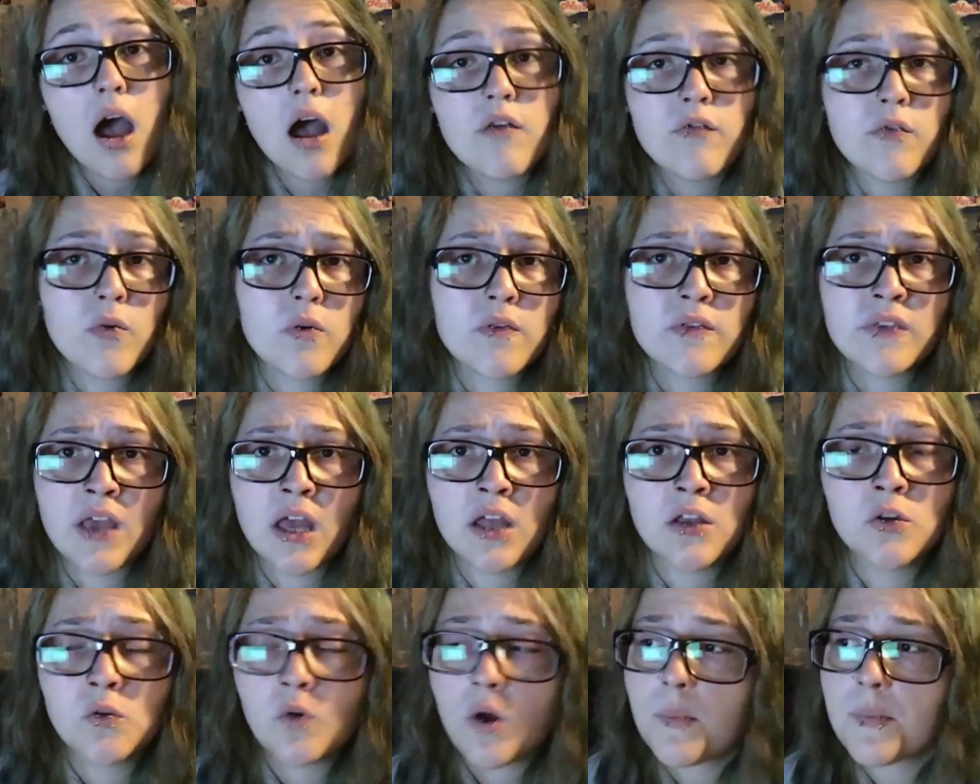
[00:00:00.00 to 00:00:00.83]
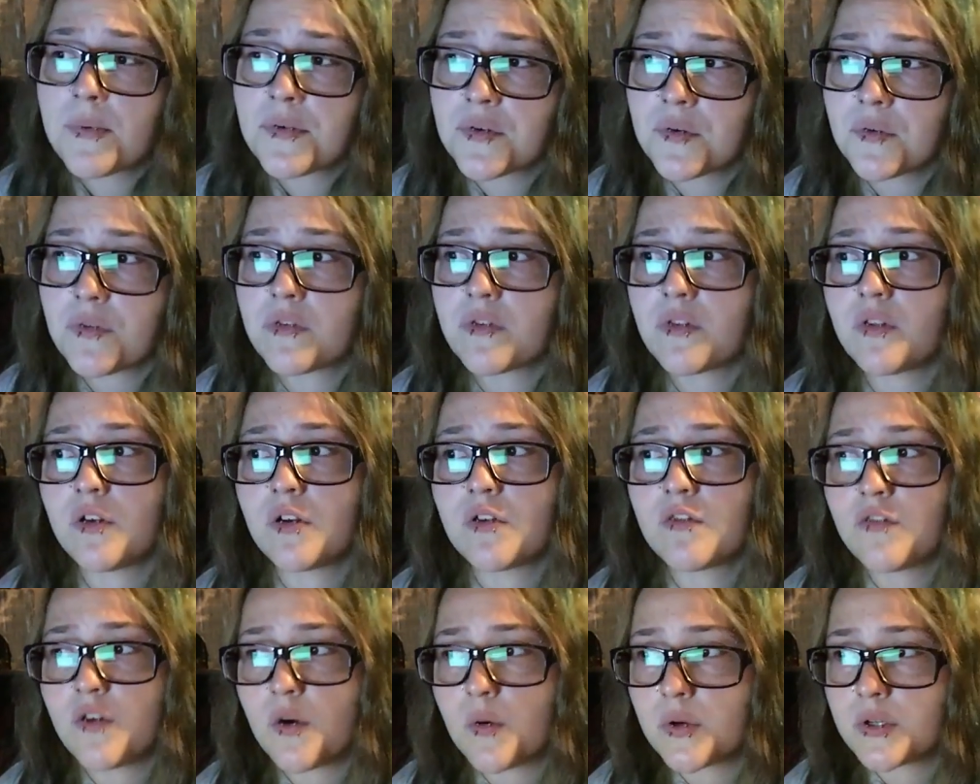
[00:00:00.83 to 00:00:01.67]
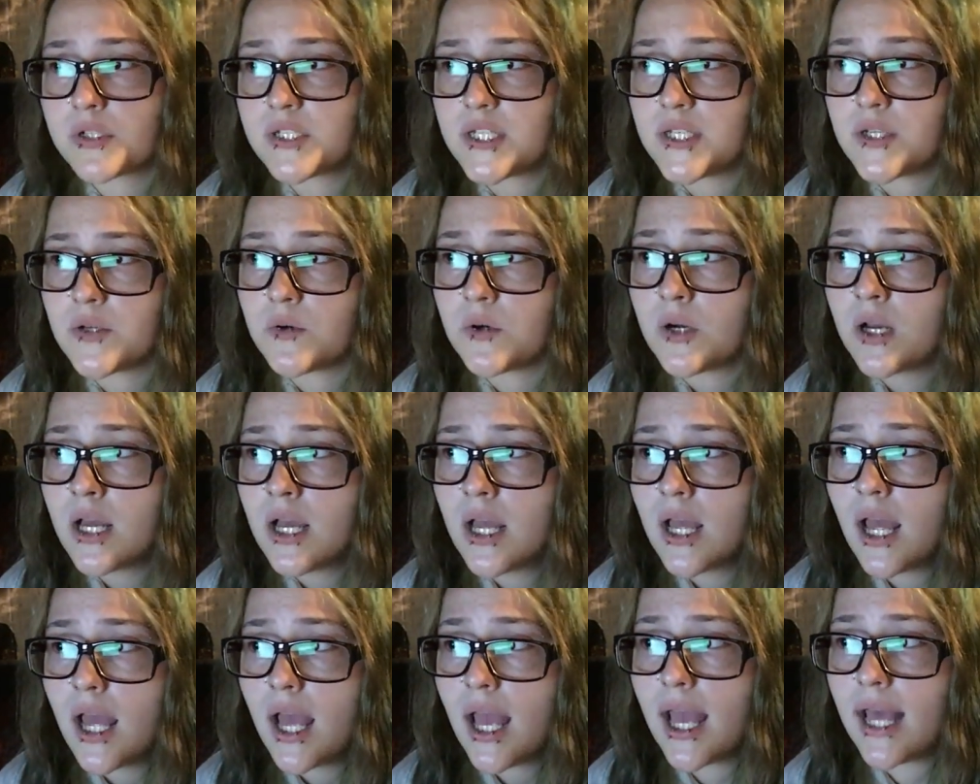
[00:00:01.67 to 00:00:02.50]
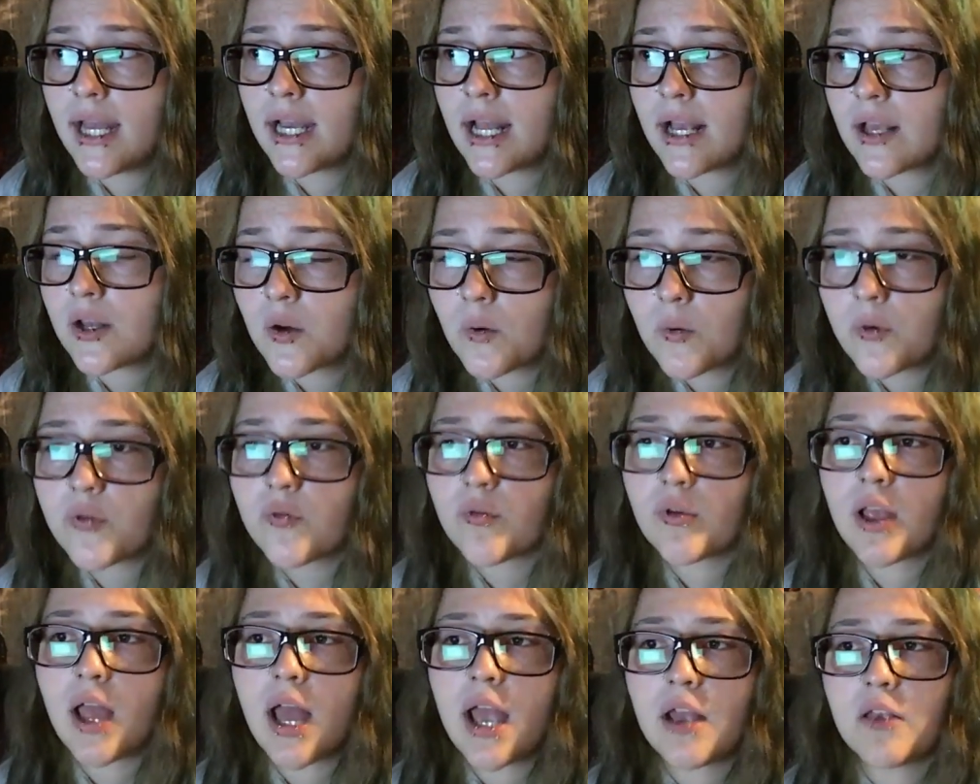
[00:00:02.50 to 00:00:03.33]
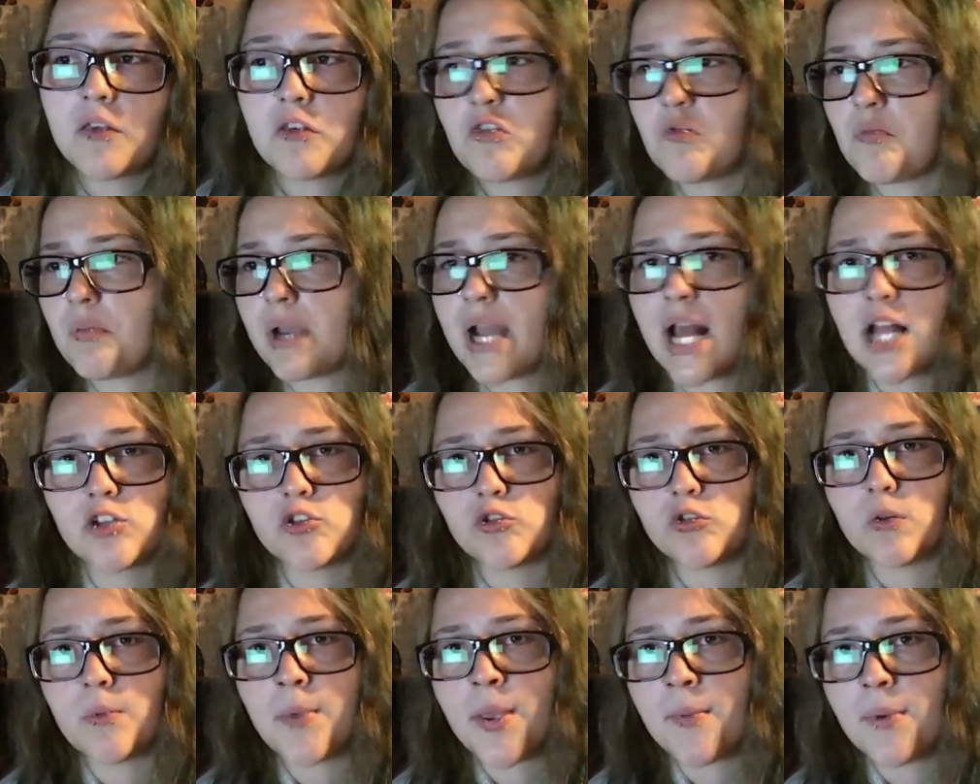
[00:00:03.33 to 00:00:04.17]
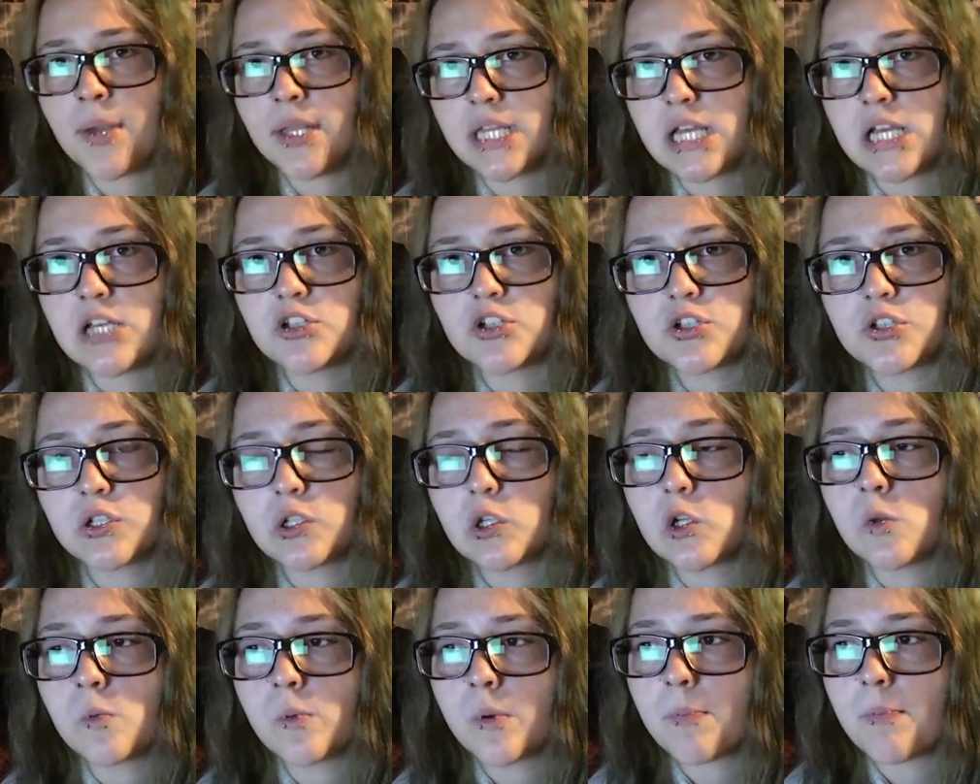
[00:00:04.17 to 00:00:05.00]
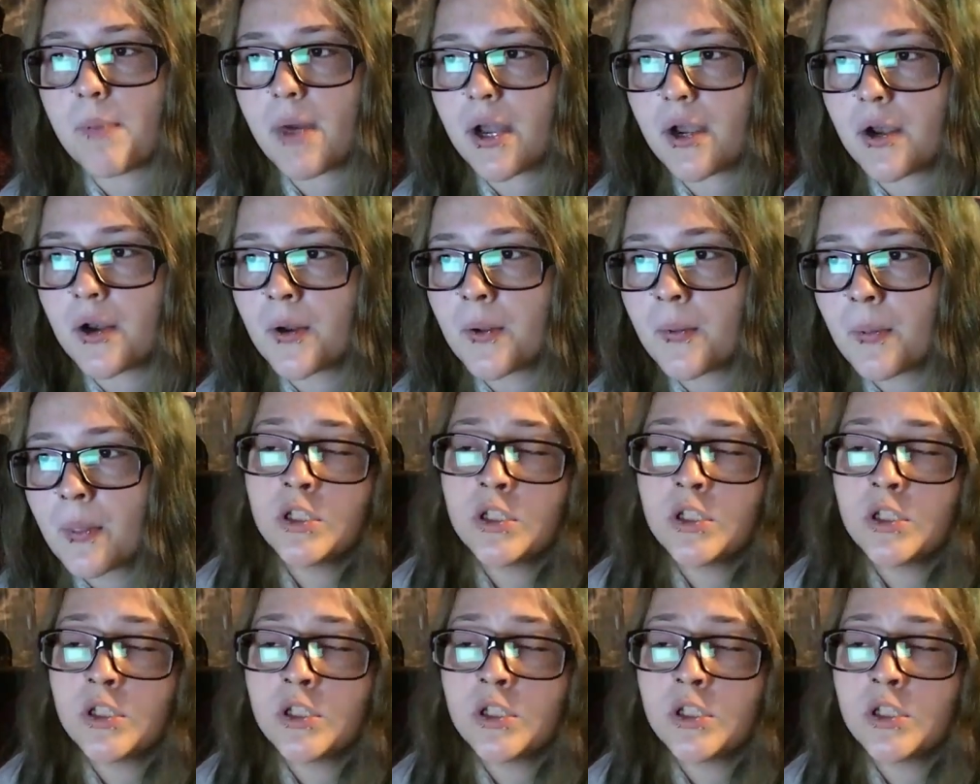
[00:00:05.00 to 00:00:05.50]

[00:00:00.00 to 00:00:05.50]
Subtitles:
I've always had new episodes to look forward to, and I could always rely on Supernatural to make my day just a little bit better.